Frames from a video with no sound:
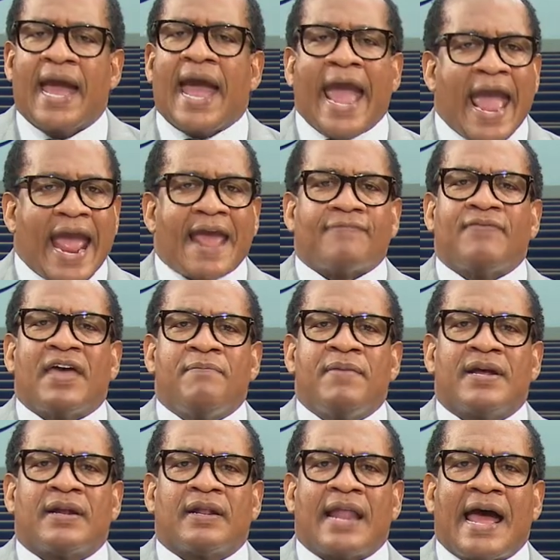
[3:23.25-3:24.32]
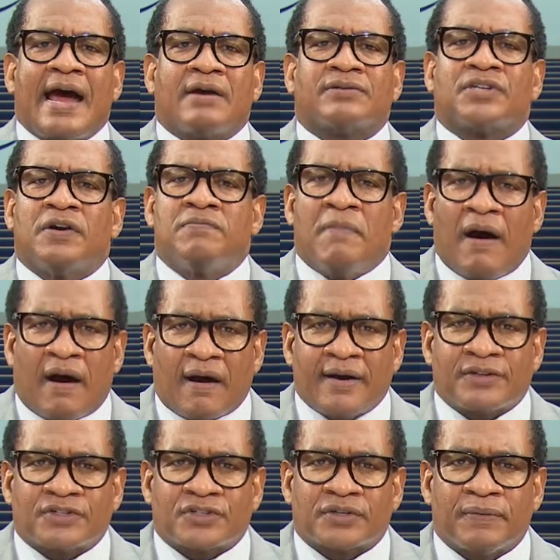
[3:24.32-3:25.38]
had they been allowed to
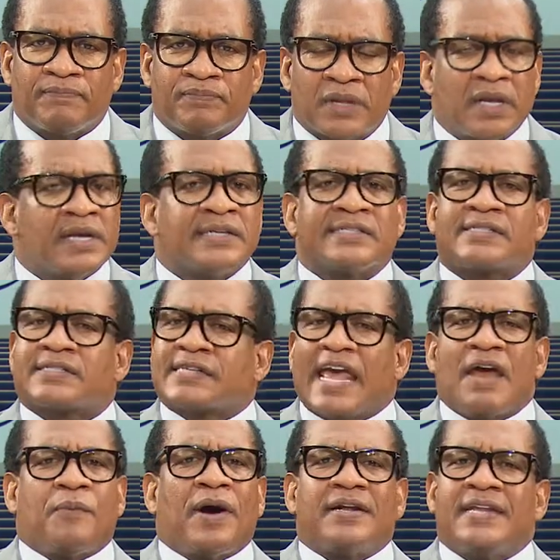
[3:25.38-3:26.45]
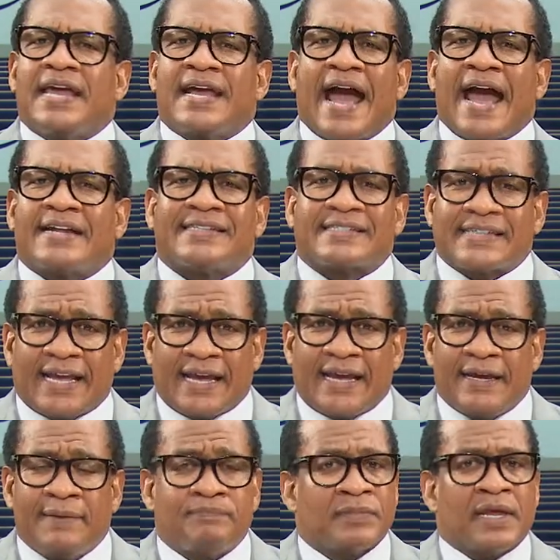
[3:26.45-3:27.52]
march, say what they got to
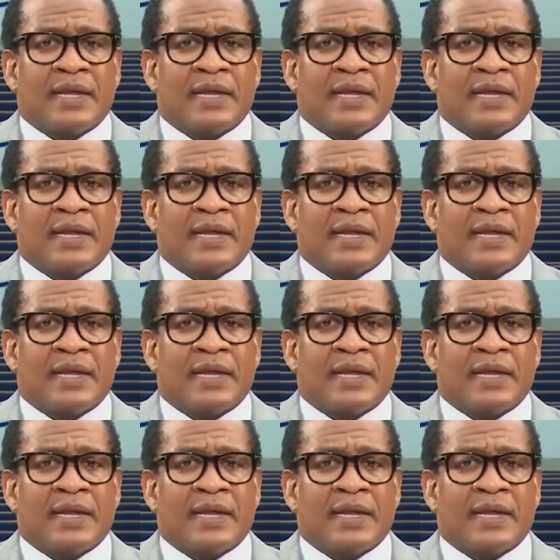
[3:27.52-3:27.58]
say.